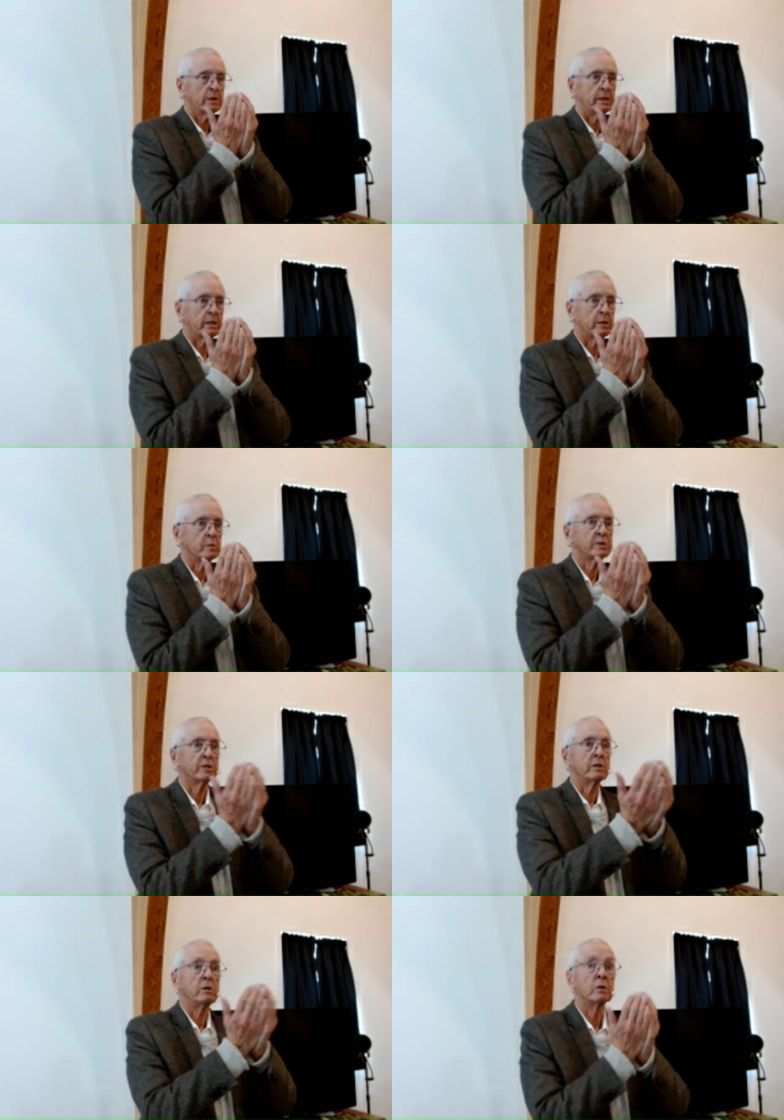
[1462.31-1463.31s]
and they would
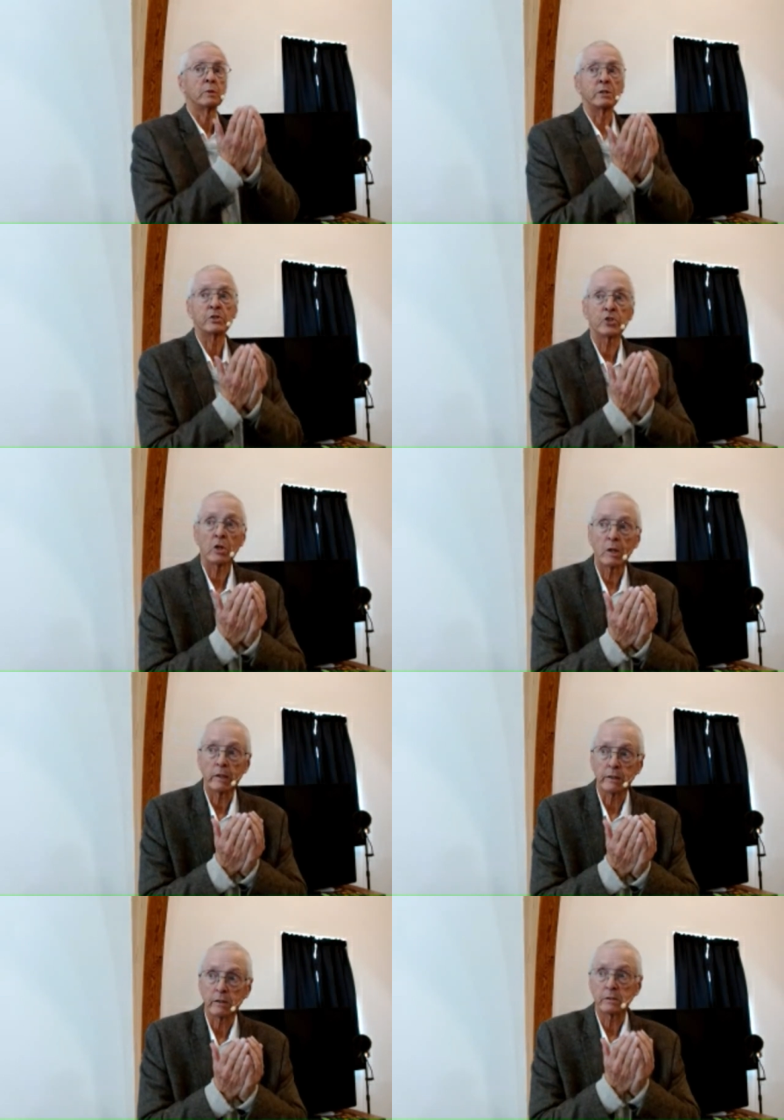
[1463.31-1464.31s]
say, do you know what this card
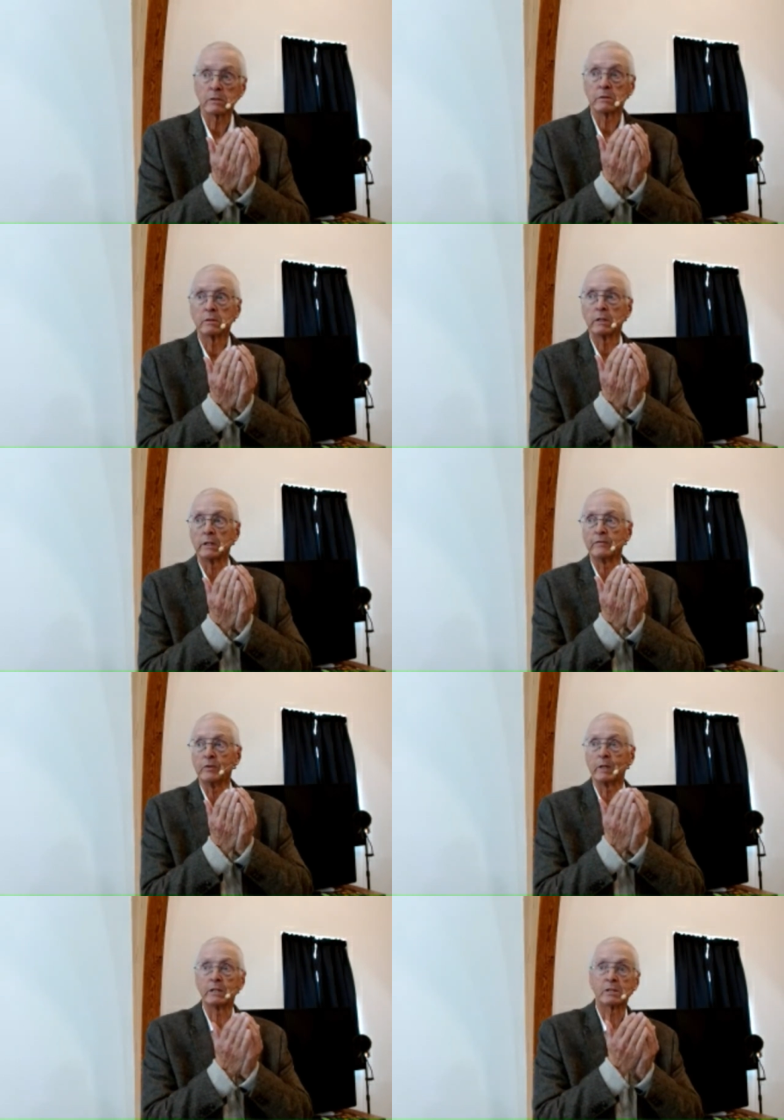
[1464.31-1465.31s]
is? And if you
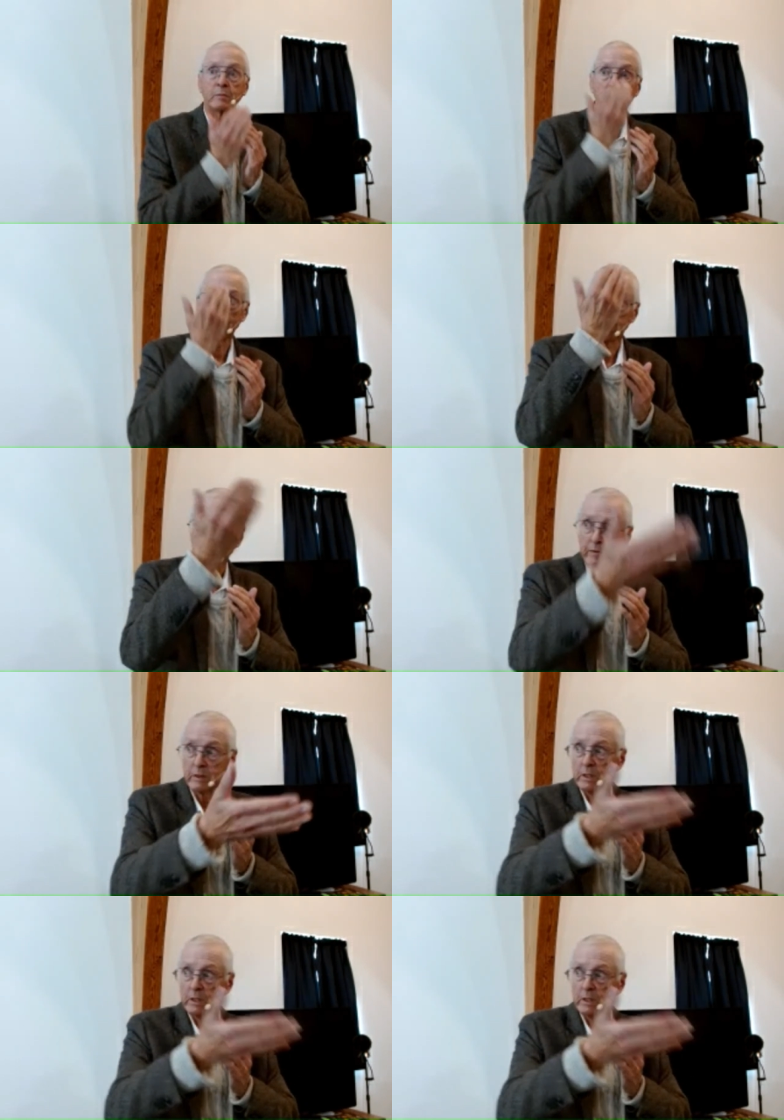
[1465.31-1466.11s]
had some kind of